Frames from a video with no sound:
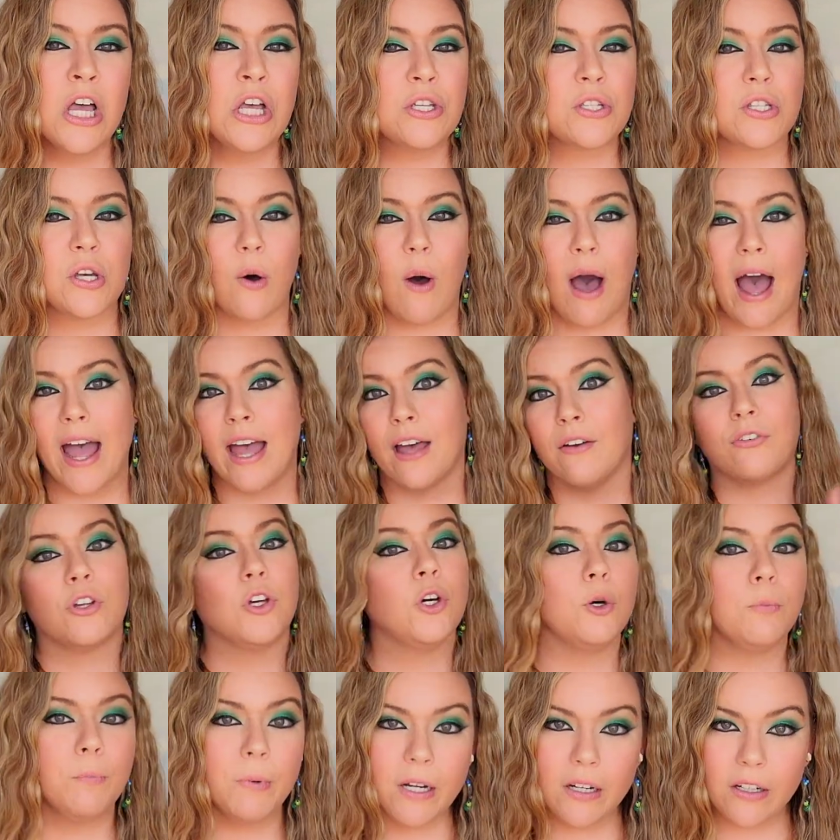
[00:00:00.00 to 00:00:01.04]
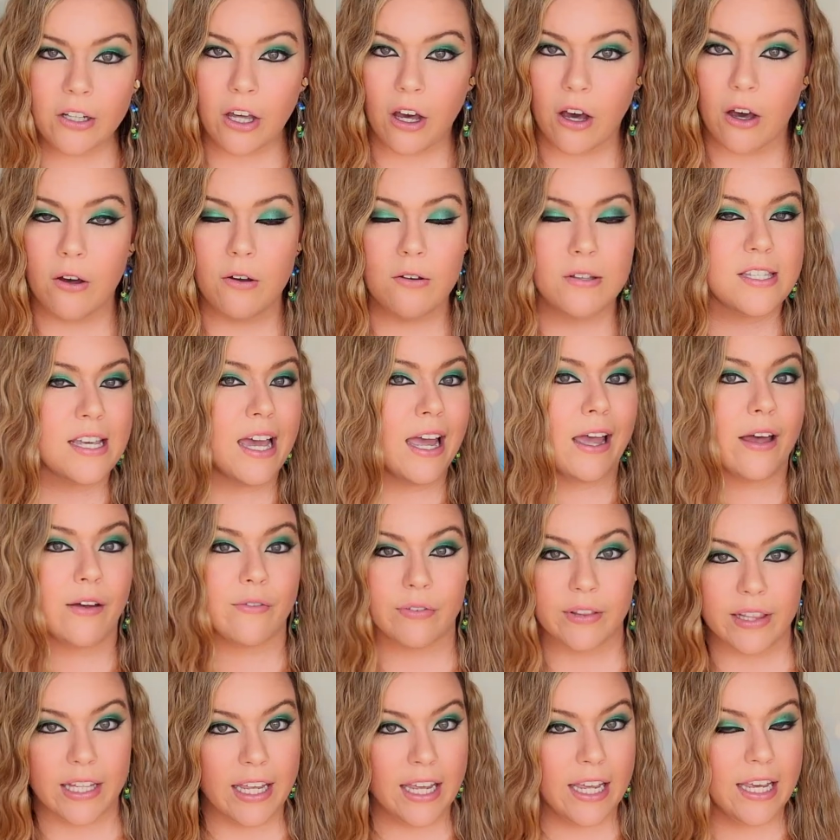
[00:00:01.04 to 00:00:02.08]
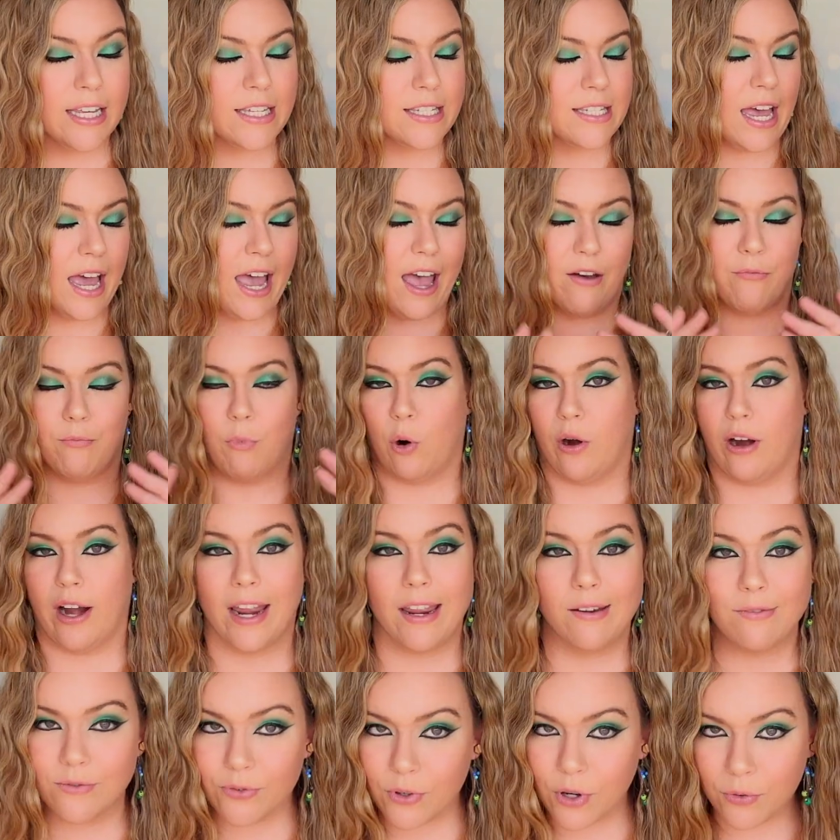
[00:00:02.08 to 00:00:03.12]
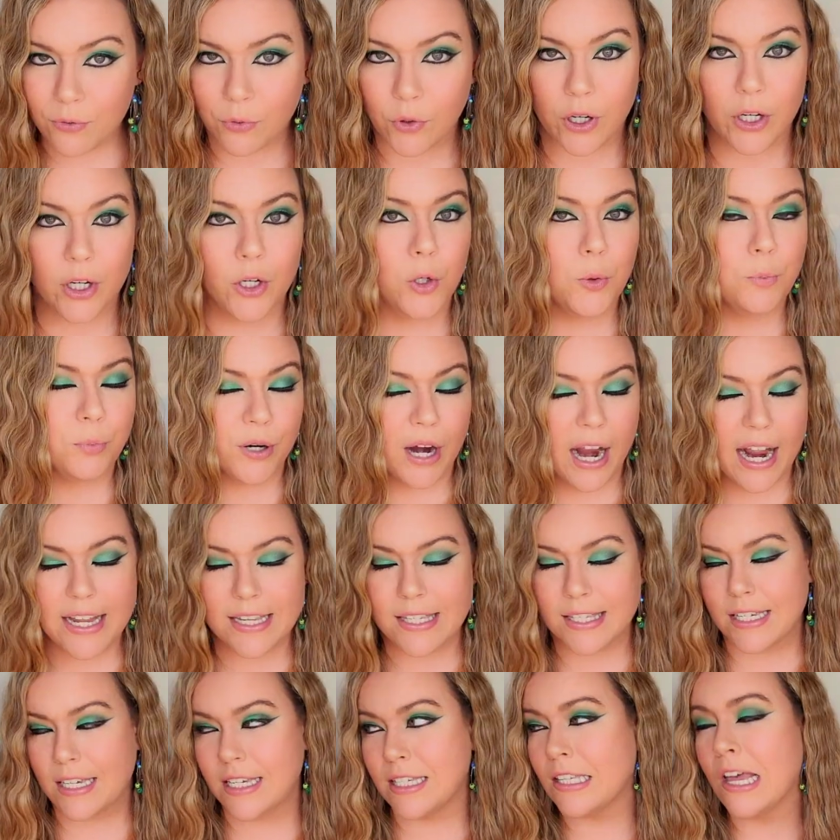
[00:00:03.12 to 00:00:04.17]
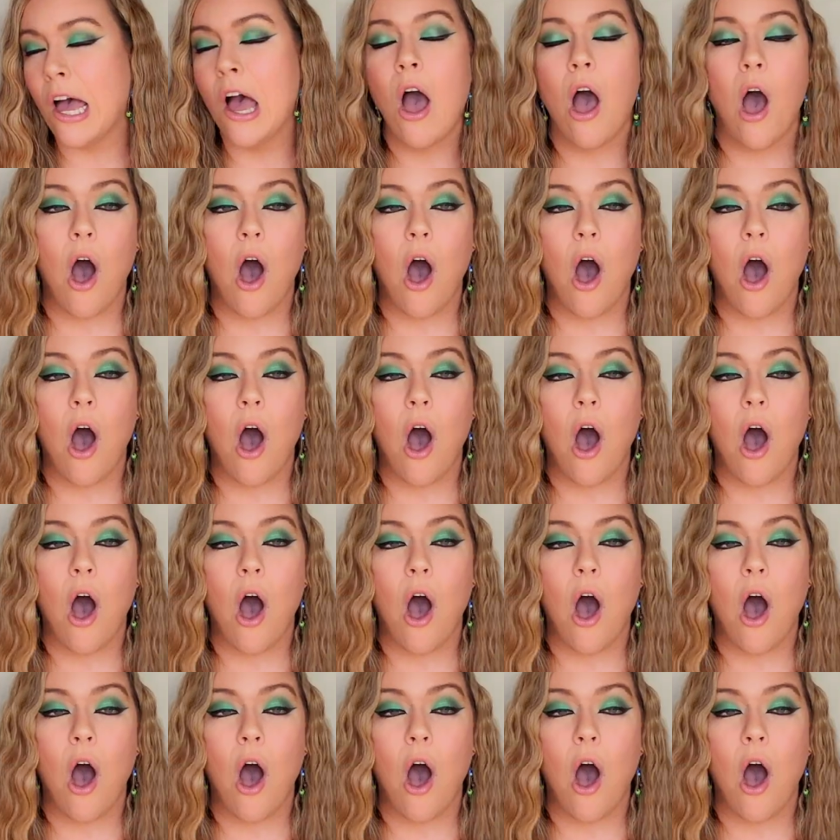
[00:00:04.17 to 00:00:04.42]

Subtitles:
So I have coupon codes, I have links, I have more info for you, prices,